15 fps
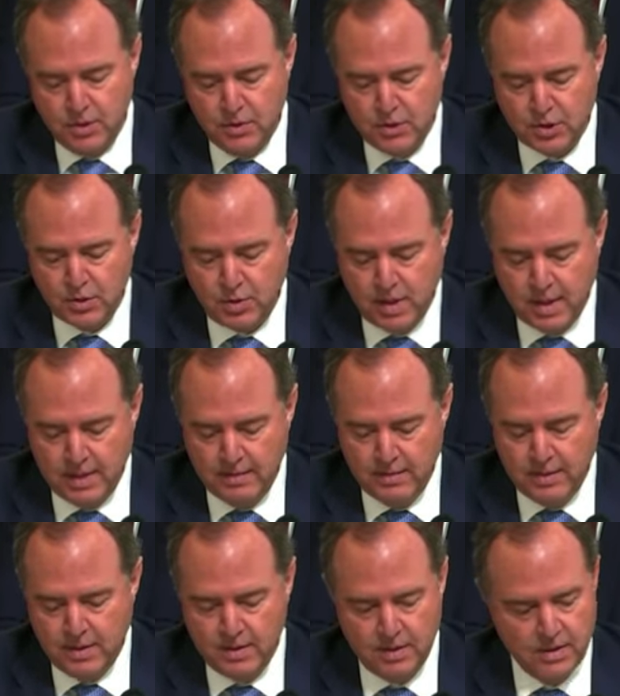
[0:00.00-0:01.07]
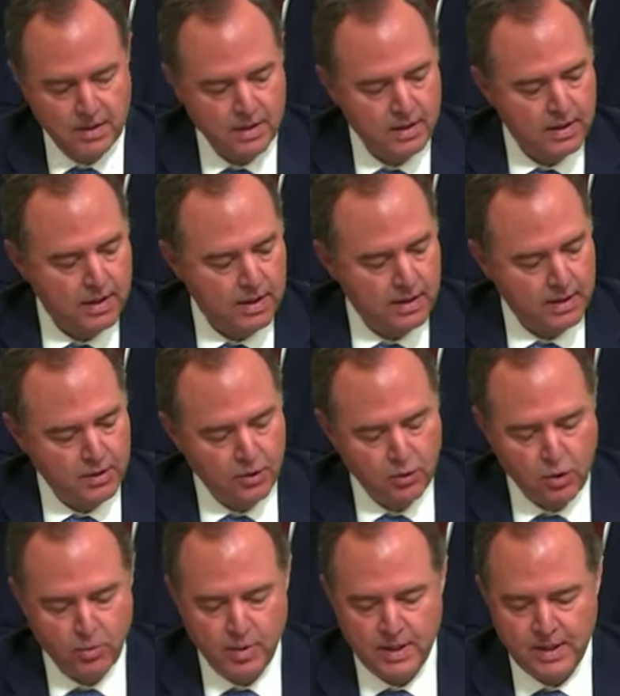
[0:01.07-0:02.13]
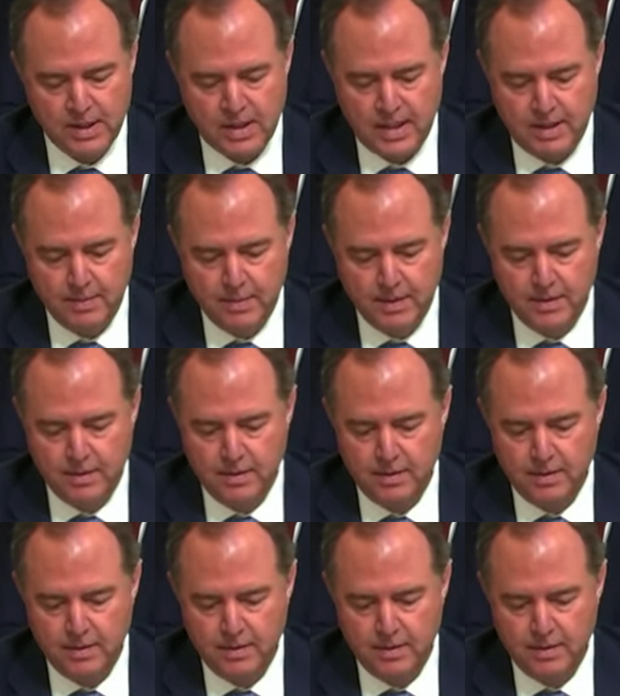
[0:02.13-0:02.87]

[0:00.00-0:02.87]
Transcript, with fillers: described uh, in your opening statement